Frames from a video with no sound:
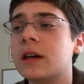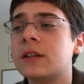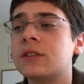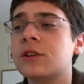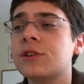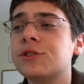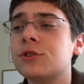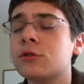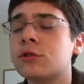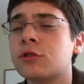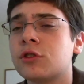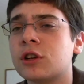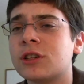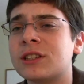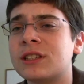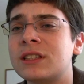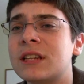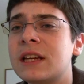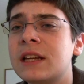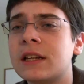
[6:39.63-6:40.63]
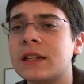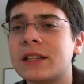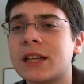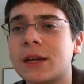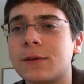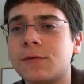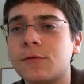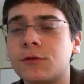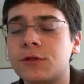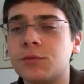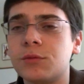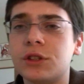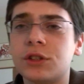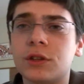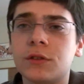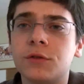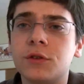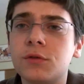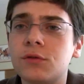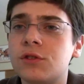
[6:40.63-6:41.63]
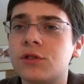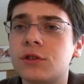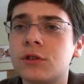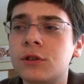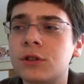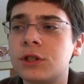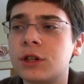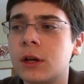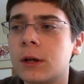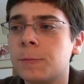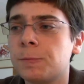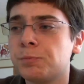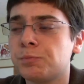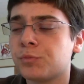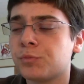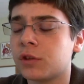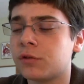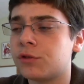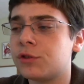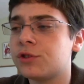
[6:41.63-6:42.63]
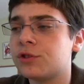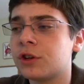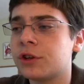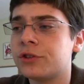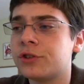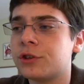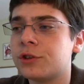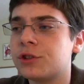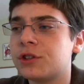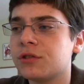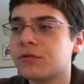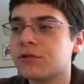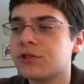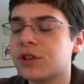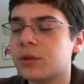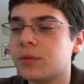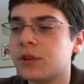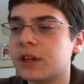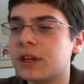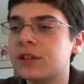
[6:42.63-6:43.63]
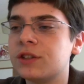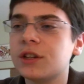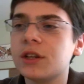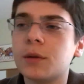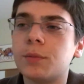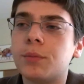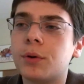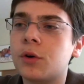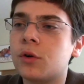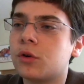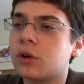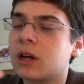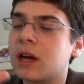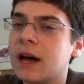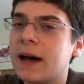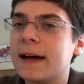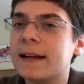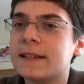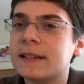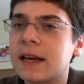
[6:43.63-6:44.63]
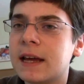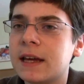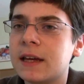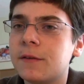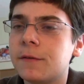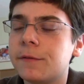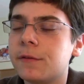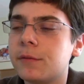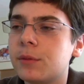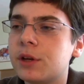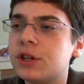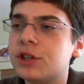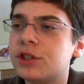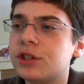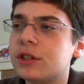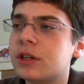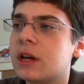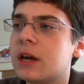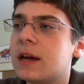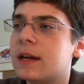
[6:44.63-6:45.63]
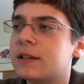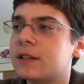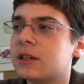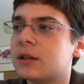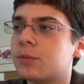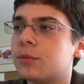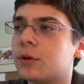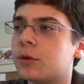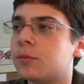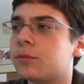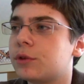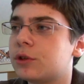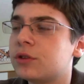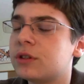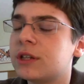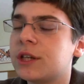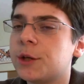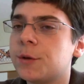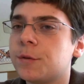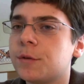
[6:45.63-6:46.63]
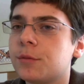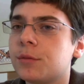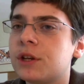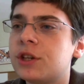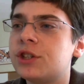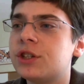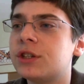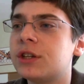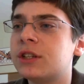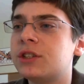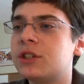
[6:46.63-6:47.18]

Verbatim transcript: it's also across data types, which means if you start searching for something, it's going to pull contact information, it's going to pull music information.